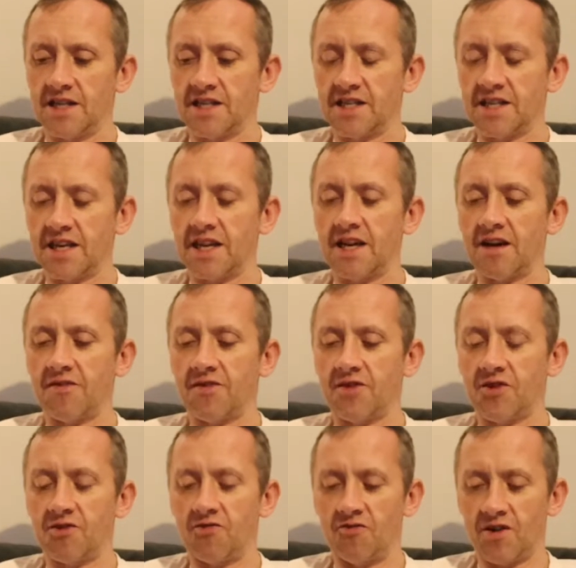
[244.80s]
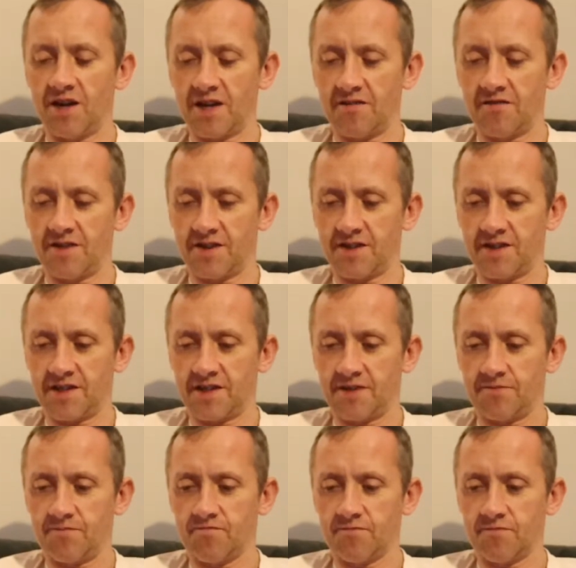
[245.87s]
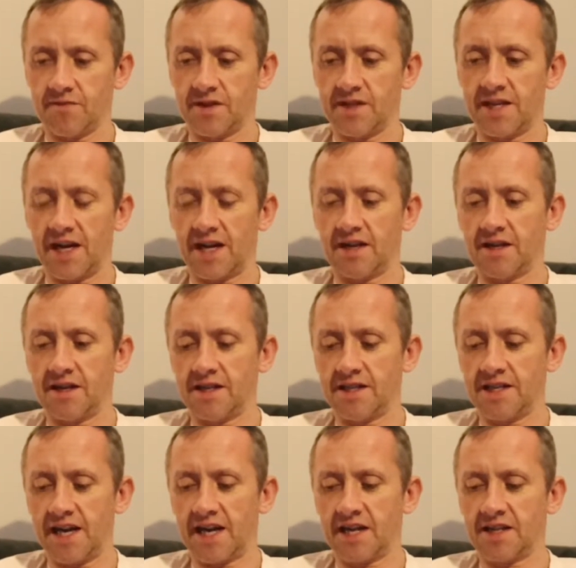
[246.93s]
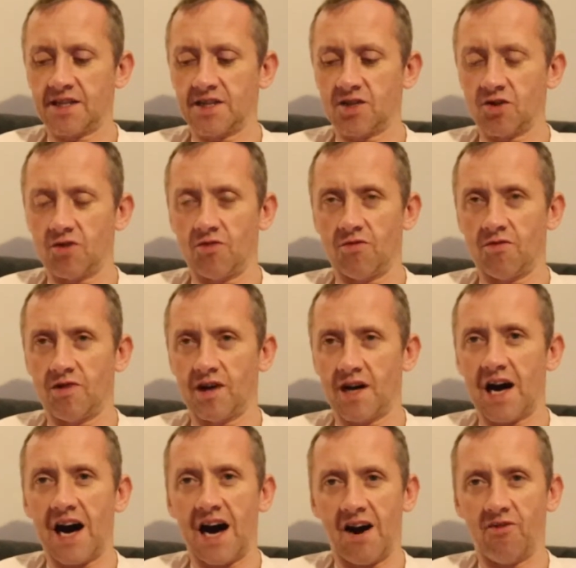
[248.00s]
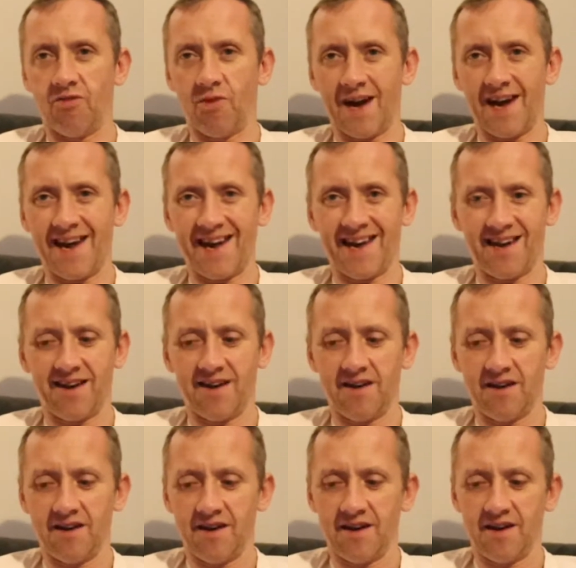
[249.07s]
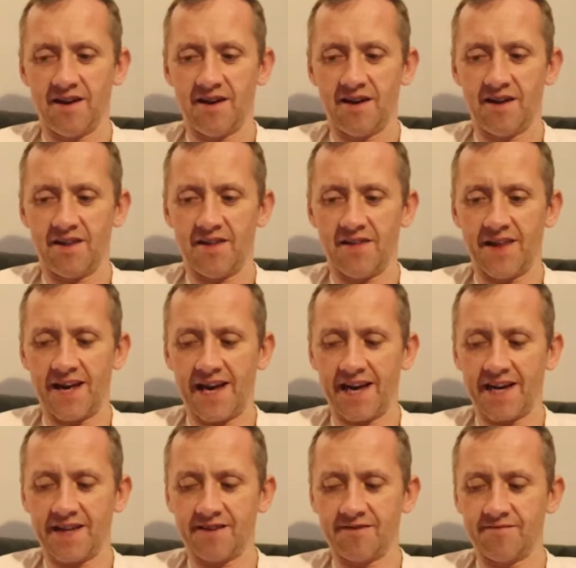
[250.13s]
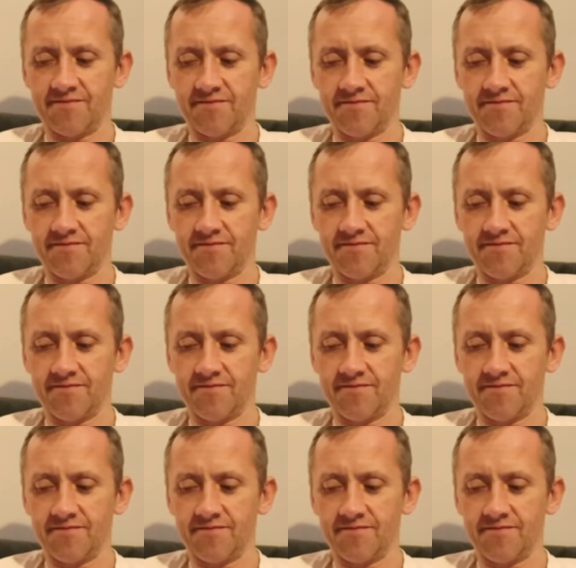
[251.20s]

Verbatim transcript: see if three of us takes to go halfway, then